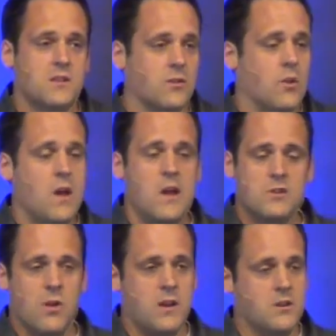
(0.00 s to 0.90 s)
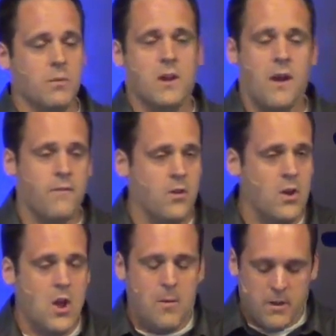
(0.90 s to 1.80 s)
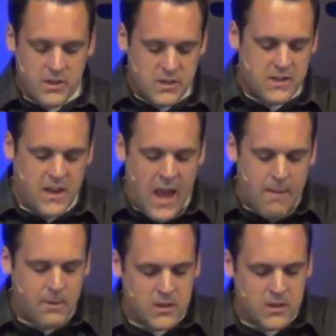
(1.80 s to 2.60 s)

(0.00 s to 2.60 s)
to recover, but it just didn't happen.